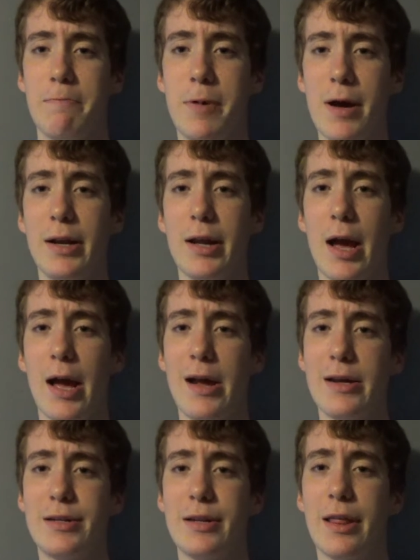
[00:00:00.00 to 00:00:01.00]
But
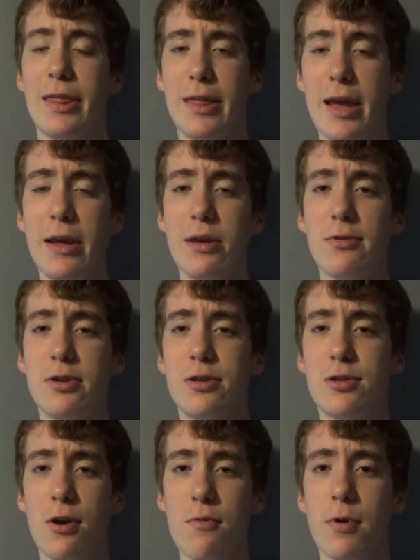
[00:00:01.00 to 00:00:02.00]
guys, thank you
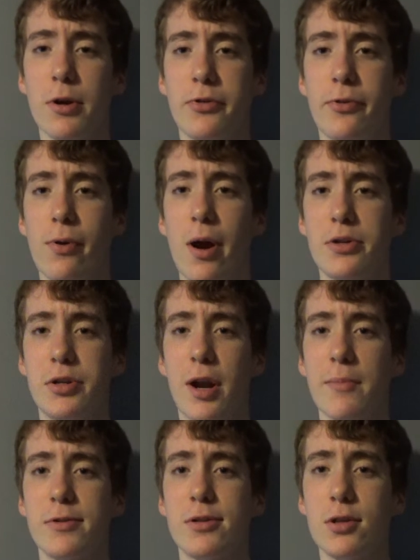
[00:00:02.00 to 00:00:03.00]
so much for
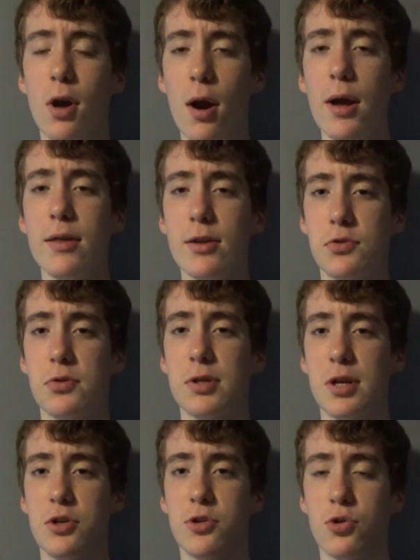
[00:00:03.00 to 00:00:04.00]
watching. I'm sorry this
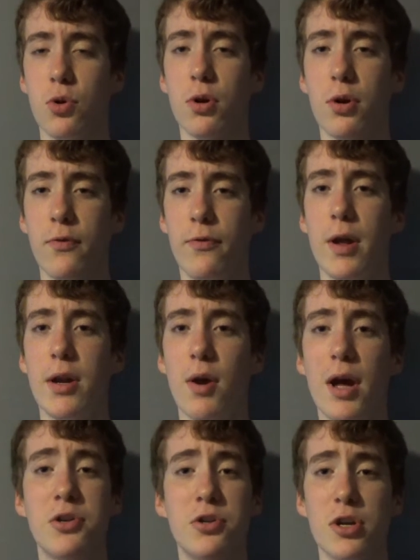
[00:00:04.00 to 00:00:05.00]
was a shorter
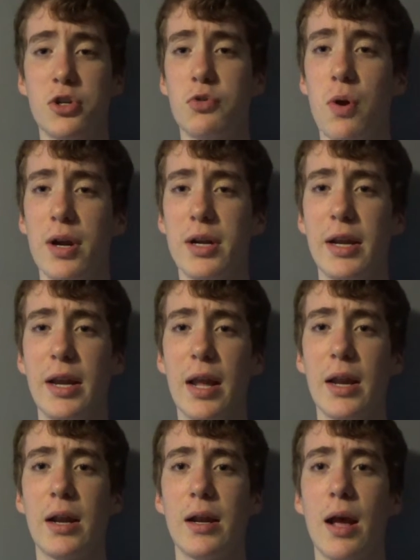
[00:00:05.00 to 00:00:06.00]
video. I just wanted to
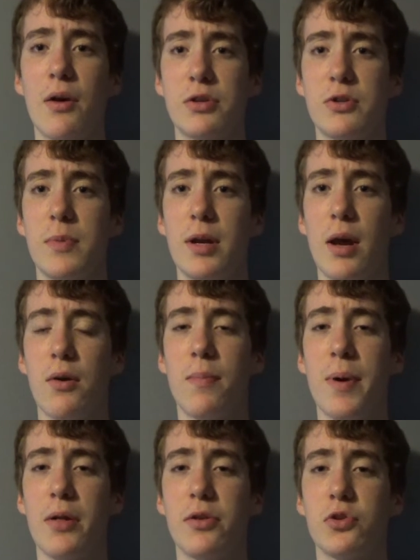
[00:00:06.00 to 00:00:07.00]
get an announcement
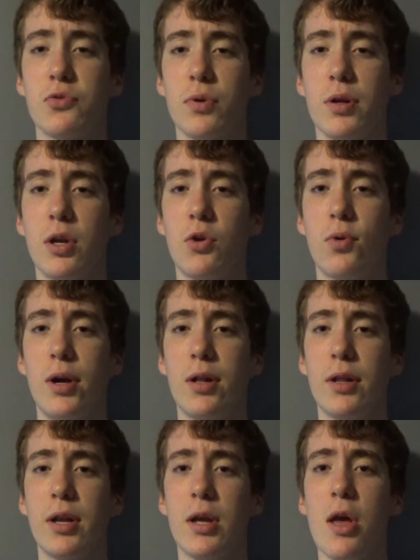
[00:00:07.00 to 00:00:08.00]
out about this really
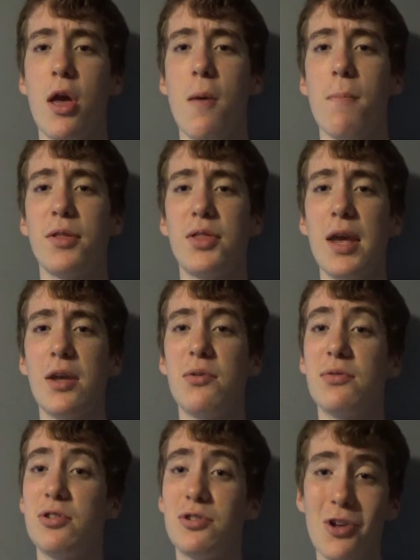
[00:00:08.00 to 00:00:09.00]
quickly. But thank
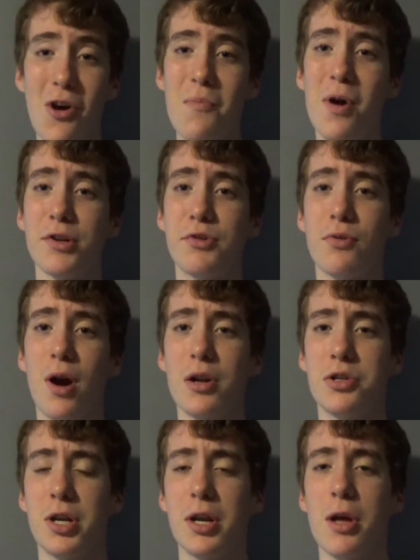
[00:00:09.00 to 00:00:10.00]
you so much for
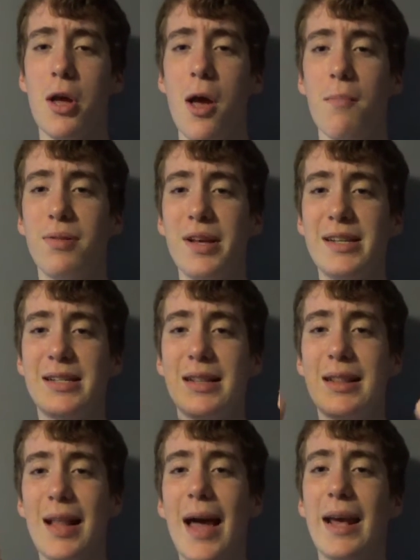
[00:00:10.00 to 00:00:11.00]
watching. Please
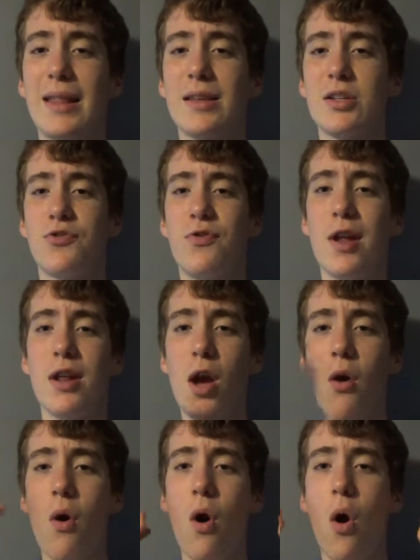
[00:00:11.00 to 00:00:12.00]
like this
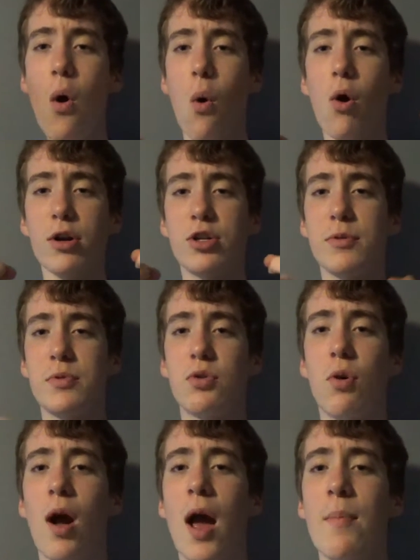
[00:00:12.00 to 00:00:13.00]
video or
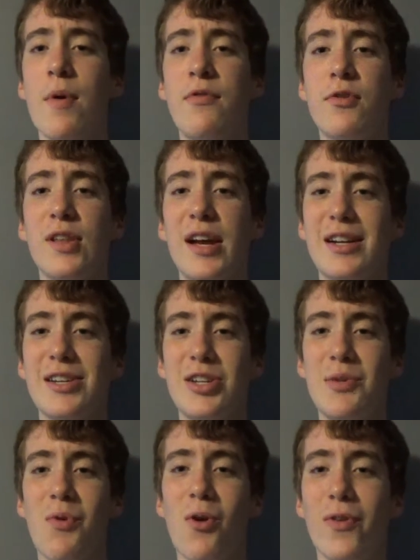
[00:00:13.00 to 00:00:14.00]
subscribe if you'd like to
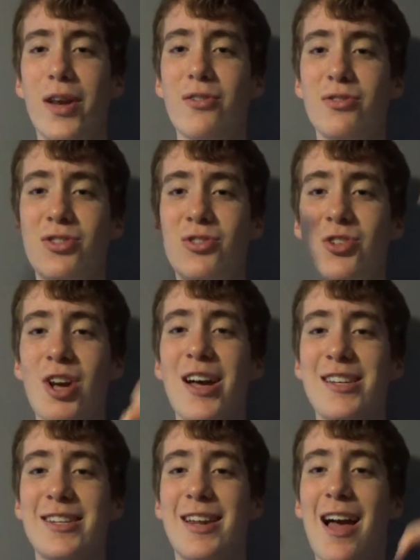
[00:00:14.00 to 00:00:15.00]
see more videos
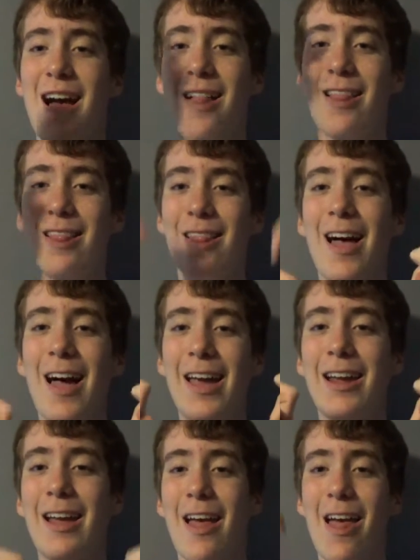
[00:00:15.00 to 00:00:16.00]
just
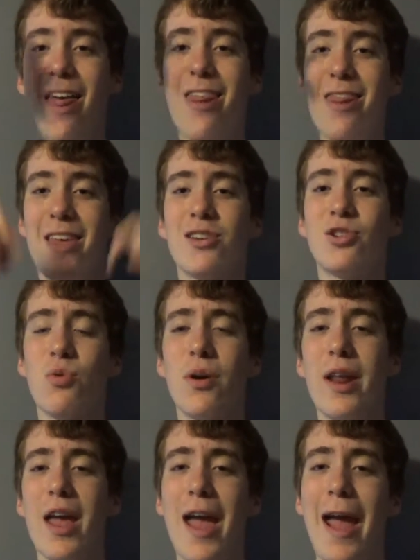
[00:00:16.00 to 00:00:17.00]
like this
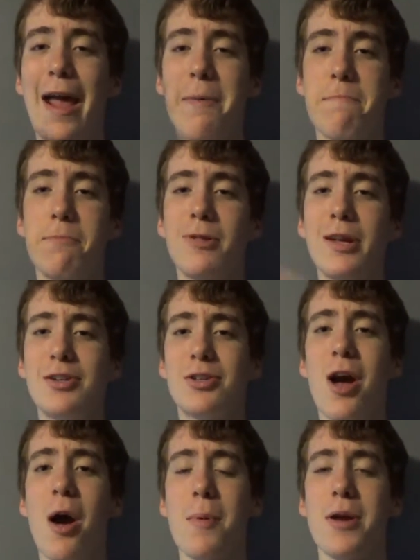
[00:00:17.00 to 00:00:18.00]
one. And please
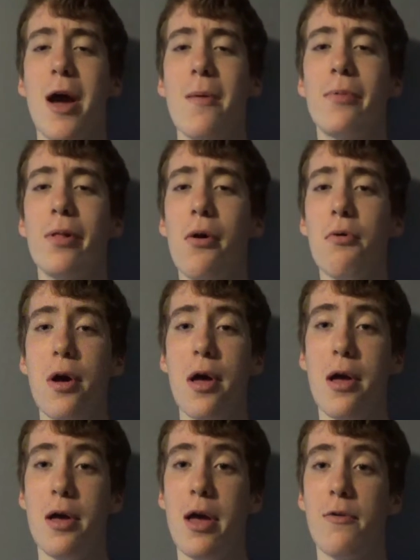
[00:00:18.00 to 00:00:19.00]
comment down below
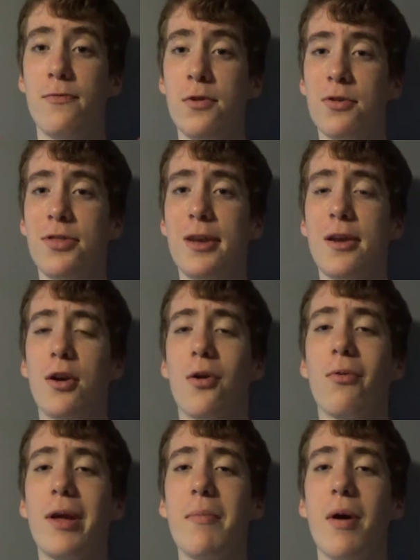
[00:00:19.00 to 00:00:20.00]
if you think
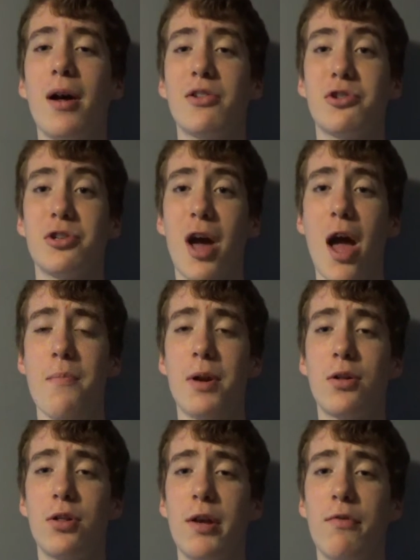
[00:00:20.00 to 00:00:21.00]
Kareem Hunt's time
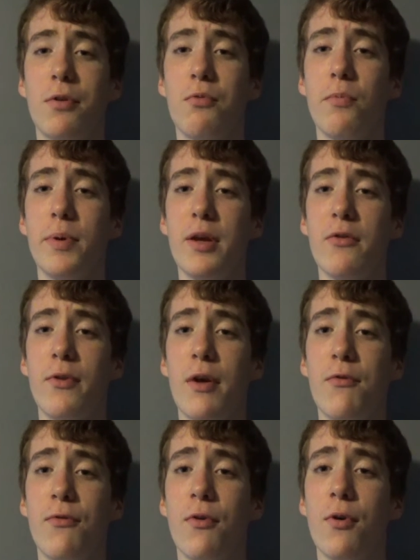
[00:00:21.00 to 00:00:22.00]
in Cleveland will be
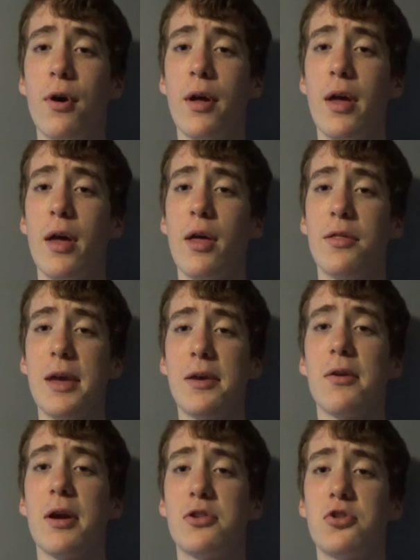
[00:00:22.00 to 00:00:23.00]
eventful.
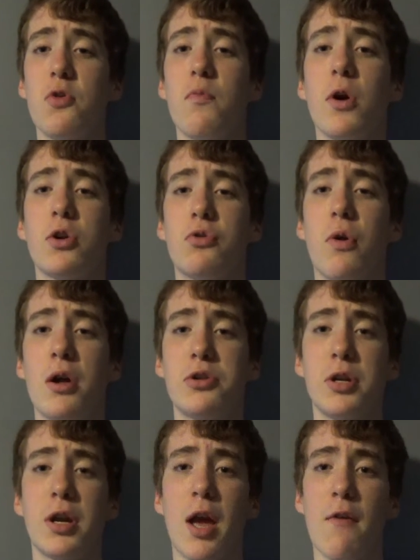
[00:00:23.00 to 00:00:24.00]
Thank you guys so much for
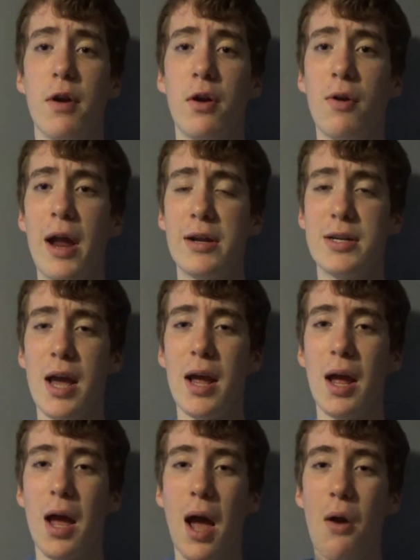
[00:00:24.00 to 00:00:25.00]
watching. Have a great
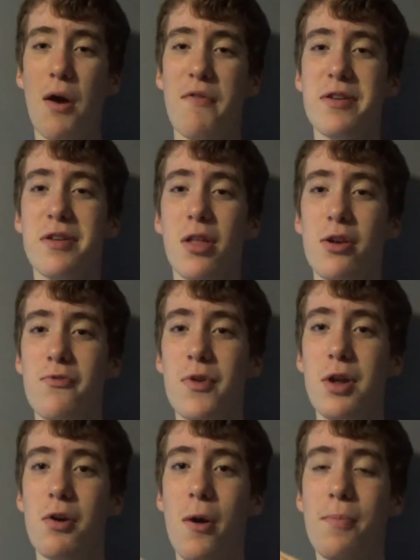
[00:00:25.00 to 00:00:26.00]
day. I'll have another
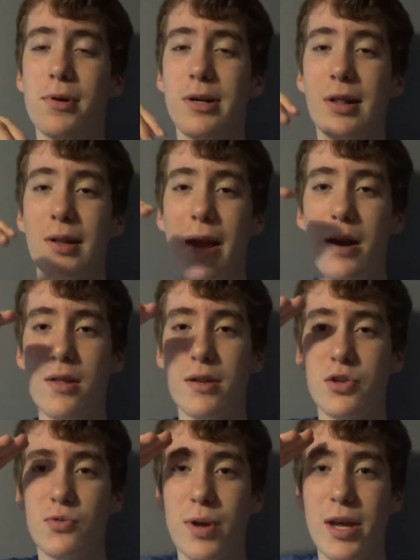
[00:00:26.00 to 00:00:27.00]
video uploaded later
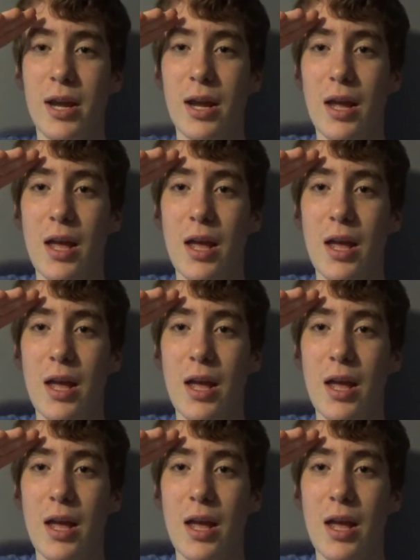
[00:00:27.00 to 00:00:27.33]
this week.